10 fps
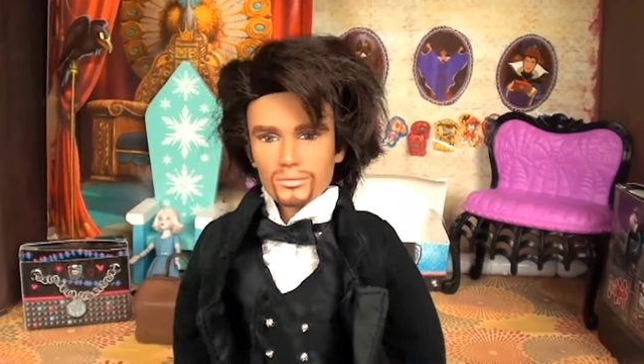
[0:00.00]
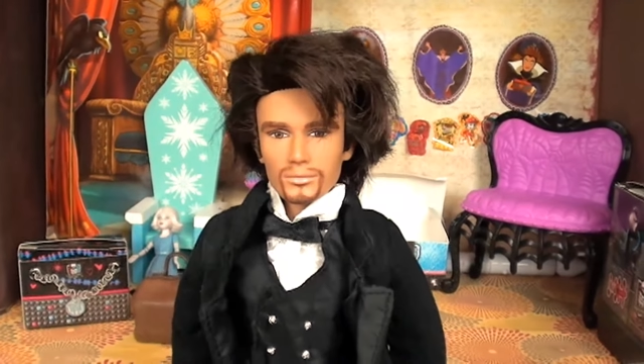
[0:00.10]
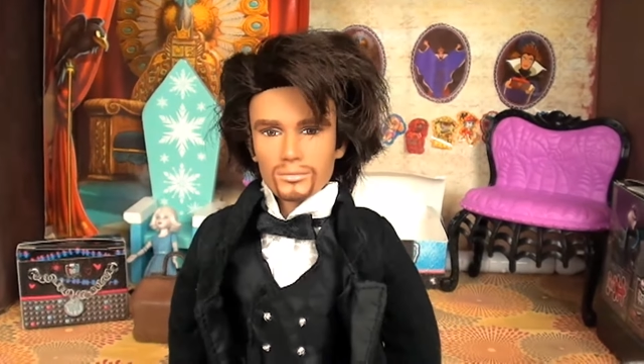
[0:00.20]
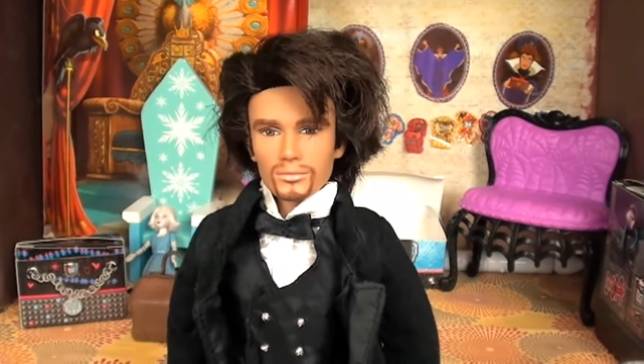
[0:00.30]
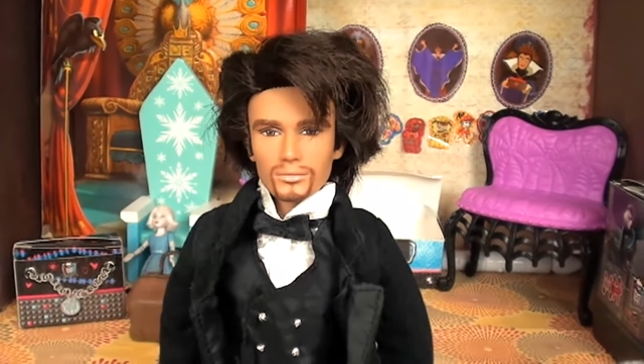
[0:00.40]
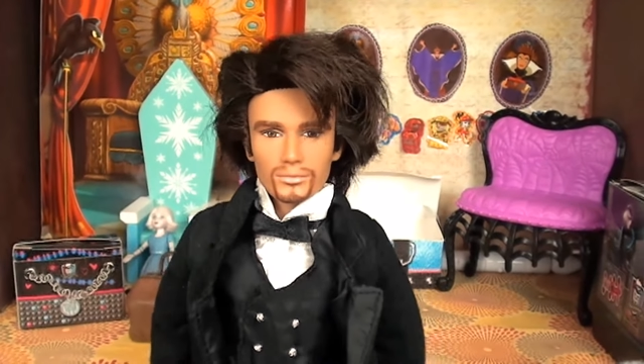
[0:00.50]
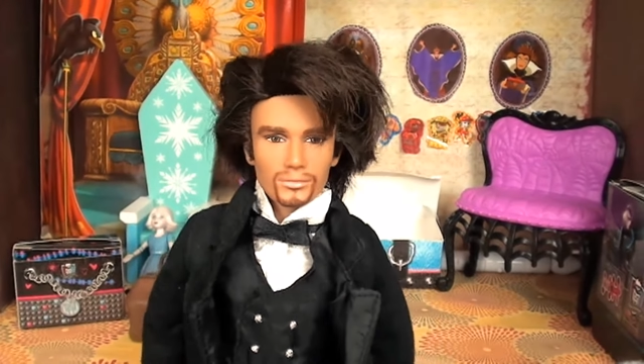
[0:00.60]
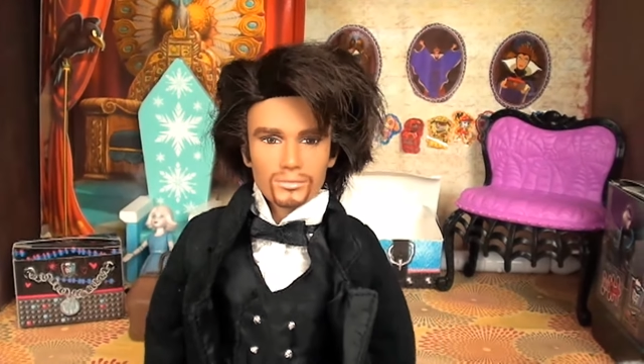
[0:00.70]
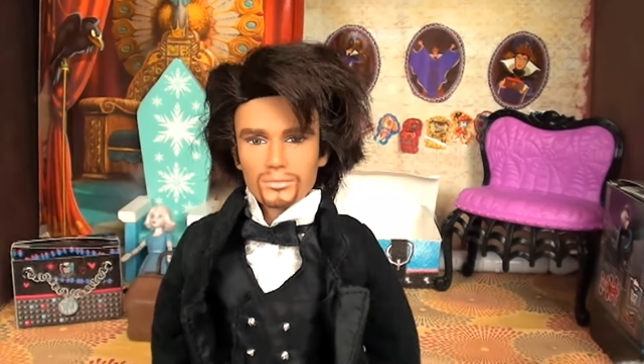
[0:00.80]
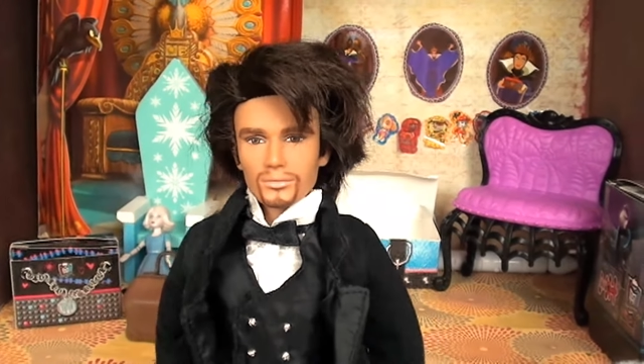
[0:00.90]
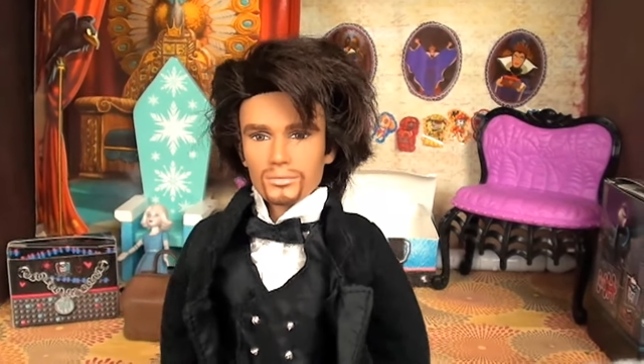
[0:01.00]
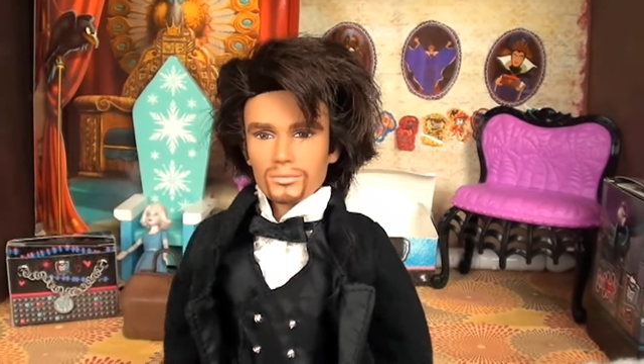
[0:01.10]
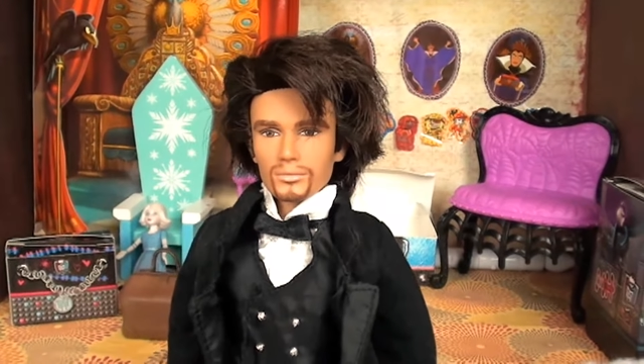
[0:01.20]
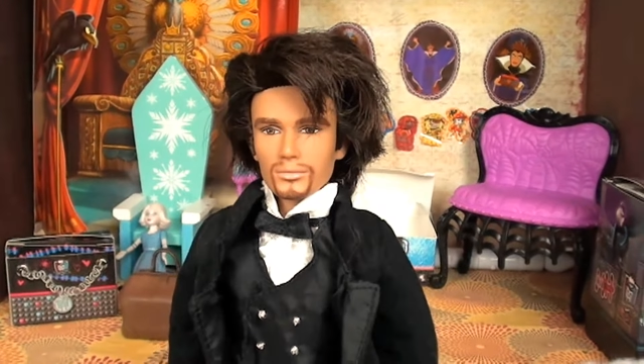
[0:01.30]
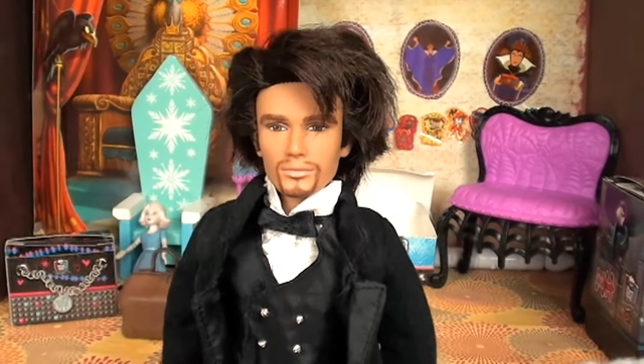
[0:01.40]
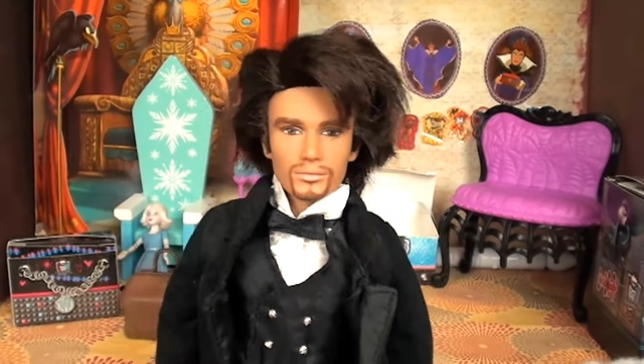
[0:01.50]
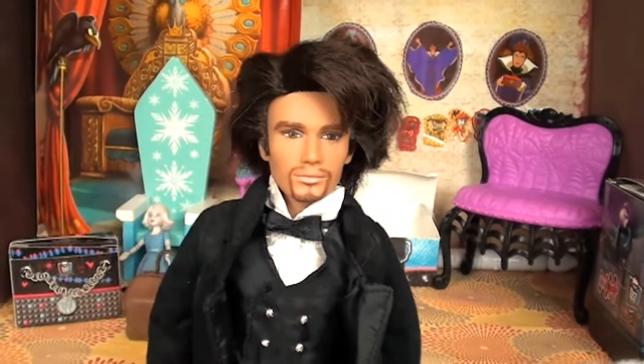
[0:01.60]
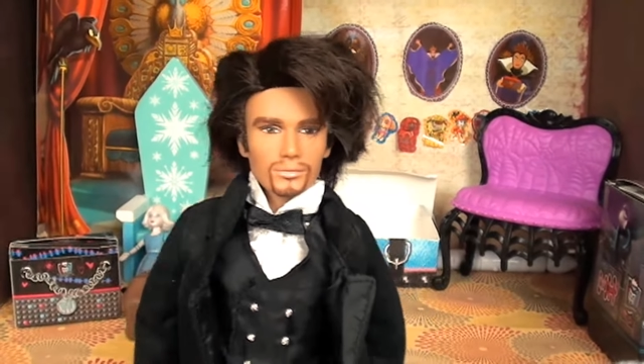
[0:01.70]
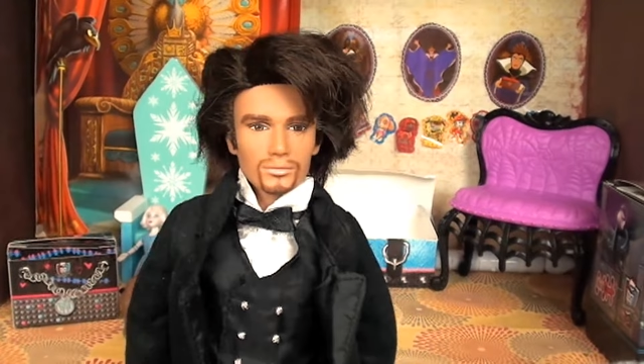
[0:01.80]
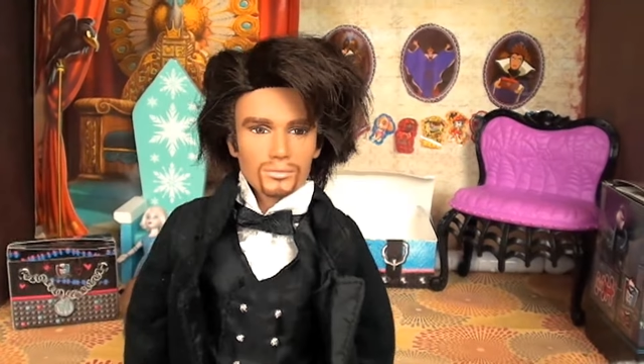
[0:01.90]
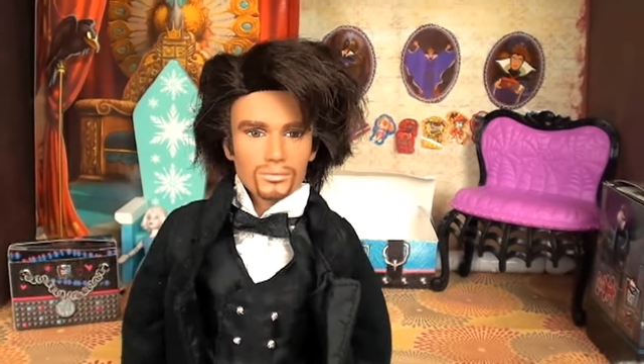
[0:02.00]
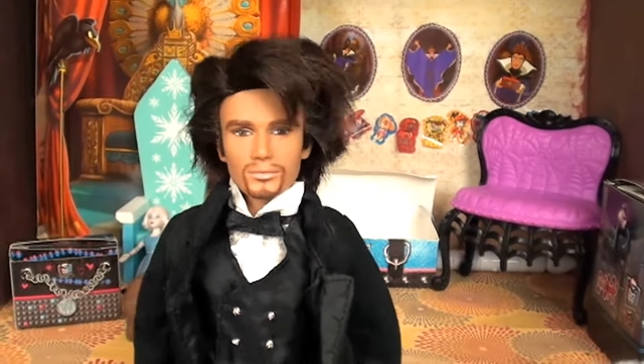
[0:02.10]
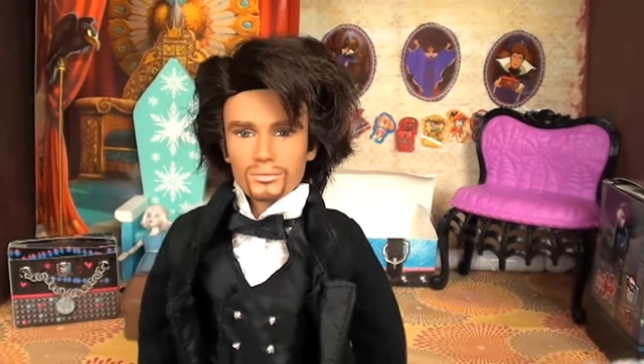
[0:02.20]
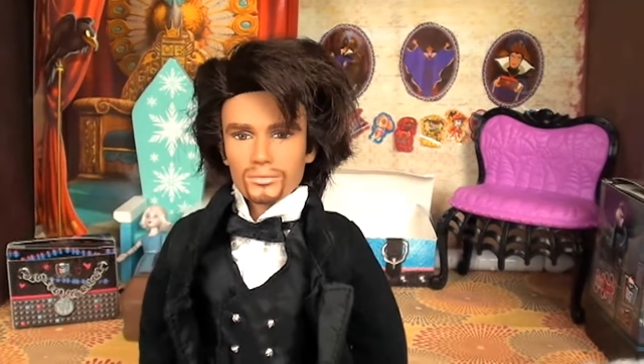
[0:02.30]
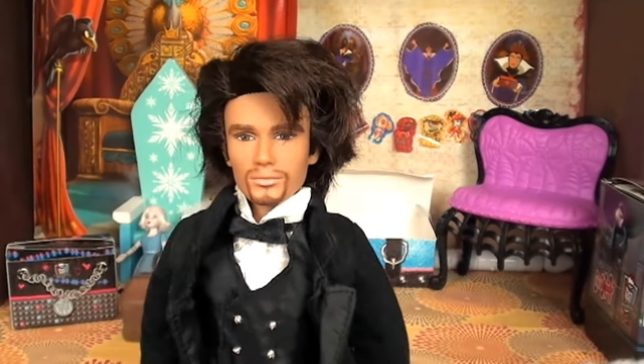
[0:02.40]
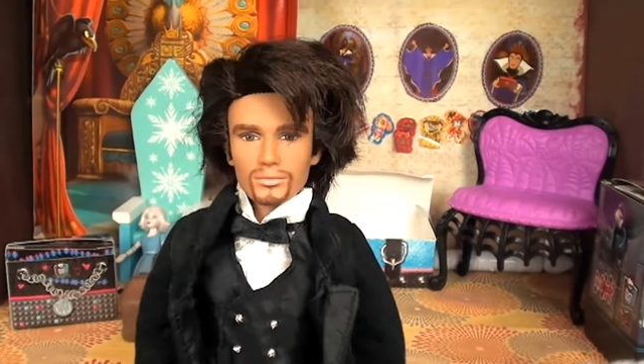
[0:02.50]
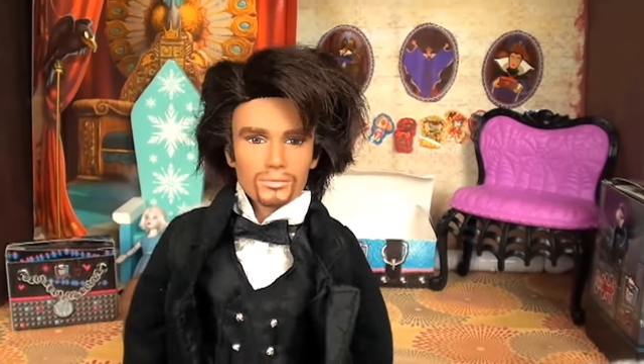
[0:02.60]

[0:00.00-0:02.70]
am the marvelous Mr.